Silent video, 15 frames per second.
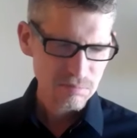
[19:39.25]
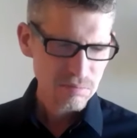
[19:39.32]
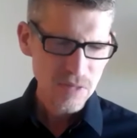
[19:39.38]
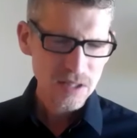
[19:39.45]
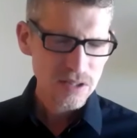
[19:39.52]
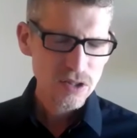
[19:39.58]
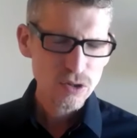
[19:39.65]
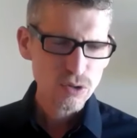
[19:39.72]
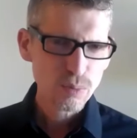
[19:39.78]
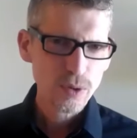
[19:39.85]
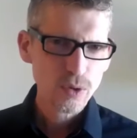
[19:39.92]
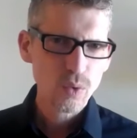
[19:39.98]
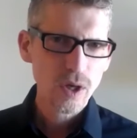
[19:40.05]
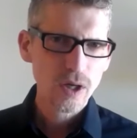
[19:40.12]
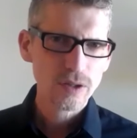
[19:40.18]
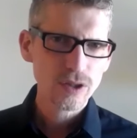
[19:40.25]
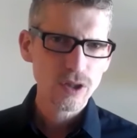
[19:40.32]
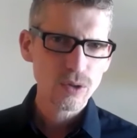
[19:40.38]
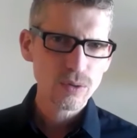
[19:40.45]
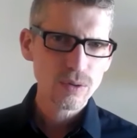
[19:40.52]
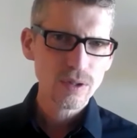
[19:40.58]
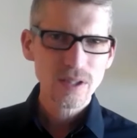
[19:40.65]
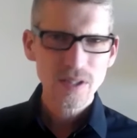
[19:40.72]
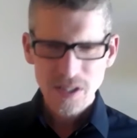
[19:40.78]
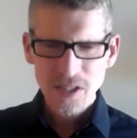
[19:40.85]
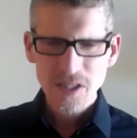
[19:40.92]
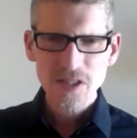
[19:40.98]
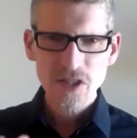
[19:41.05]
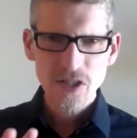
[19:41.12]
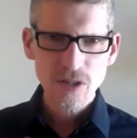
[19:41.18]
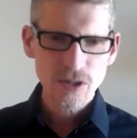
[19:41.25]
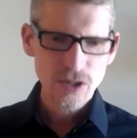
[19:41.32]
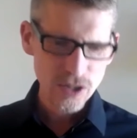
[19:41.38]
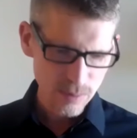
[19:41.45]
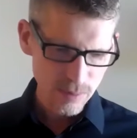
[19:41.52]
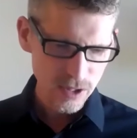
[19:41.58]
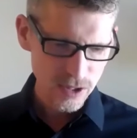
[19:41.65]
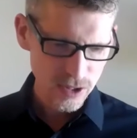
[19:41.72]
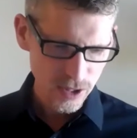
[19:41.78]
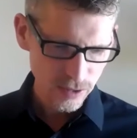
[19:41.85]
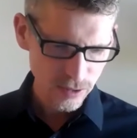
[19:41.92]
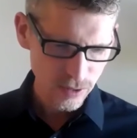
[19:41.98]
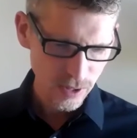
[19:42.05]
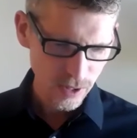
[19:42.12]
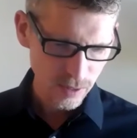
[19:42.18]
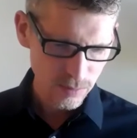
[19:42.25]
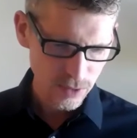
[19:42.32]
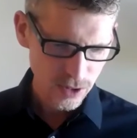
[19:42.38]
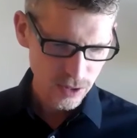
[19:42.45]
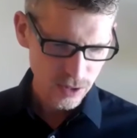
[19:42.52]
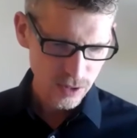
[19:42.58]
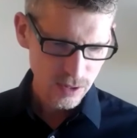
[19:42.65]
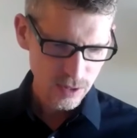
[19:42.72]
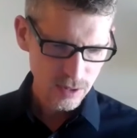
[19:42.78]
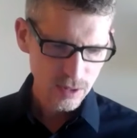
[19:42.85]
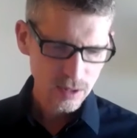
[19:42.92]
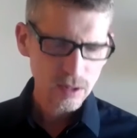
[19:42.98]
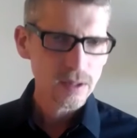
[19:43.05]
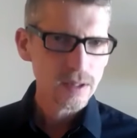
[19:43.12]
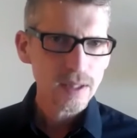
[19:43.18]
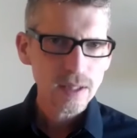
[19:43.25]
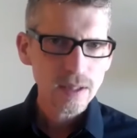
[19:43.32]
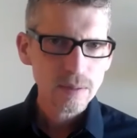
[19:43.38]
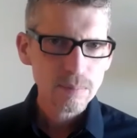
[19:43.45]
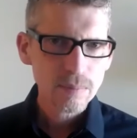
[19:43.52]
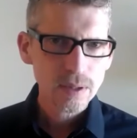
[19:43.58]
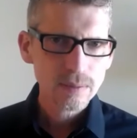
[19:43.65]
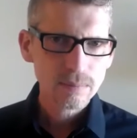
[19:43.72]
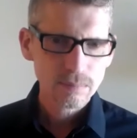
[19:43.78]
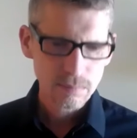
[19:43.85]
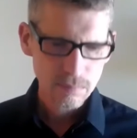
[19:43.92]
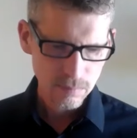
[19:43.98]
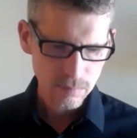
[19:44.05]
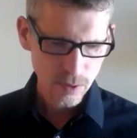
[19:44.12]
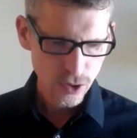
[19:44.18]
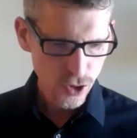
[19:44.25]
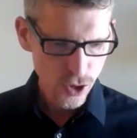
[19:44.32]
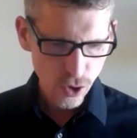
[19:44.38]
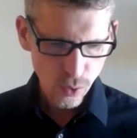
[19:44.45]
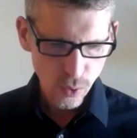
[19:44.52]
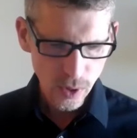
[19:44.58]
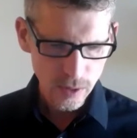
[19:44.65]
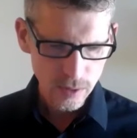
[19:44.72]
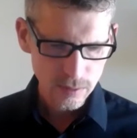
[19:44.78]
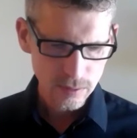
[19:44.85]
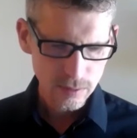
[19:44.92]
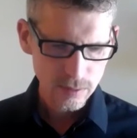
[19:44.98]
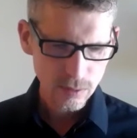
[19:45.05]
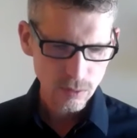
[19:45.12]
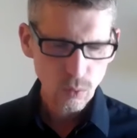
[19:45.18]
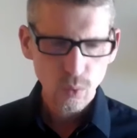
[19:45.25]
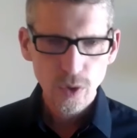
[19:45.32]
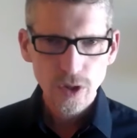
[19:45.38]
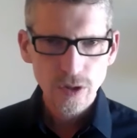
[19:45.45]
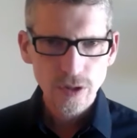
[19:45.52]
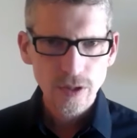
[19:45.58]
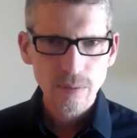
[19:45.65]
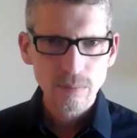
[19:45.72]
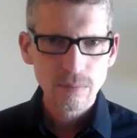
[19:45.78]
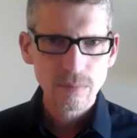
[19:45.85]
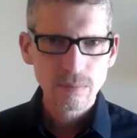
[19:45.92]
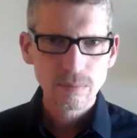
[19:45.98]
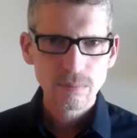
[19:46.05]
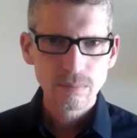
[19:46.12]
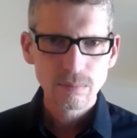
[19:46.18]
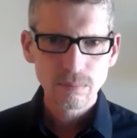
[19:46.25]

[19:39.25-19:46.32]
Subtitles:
Not super well known. Consider some of these other names: Liam, Noah, William,